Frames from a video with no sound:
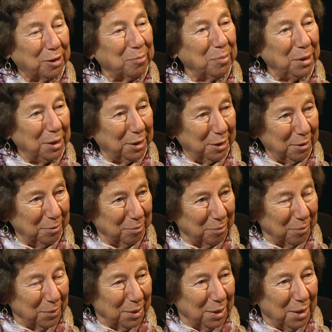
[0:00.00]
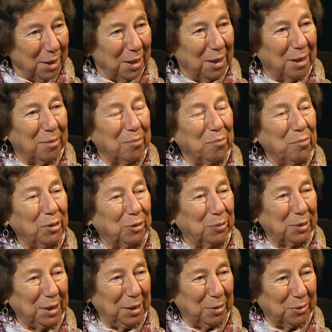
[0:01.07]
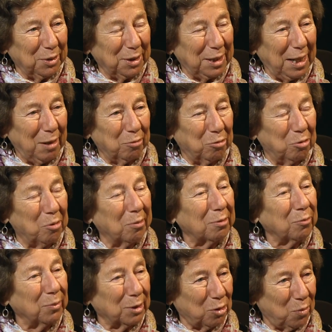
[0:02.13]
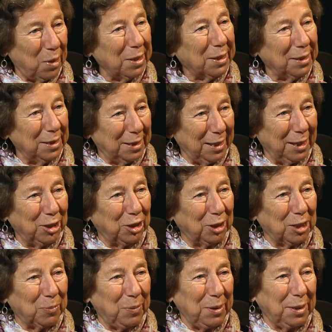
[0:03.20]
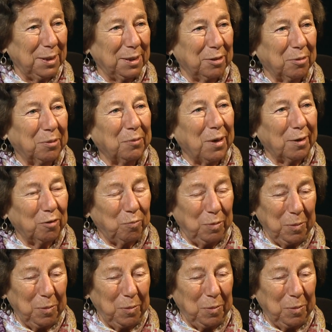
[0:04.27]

meeting, um, mm. which was held at Town Hall and was quite contentious because there were a lot of right.